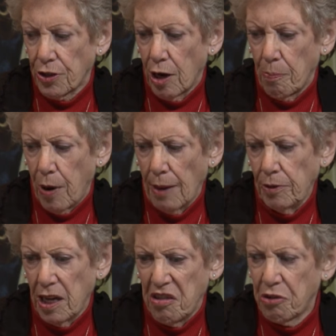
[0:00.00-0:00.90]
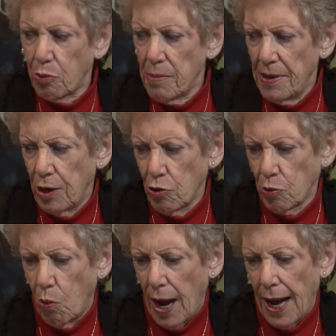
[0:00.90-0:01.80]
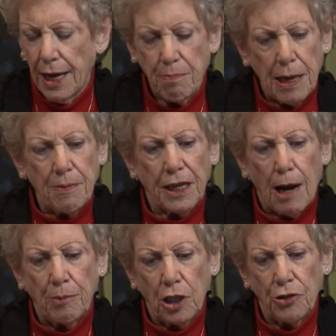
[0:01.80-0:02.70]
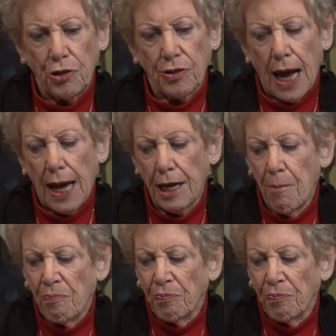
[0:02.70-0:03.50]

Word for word: They're probably three meters wide, maybe a couple inches high.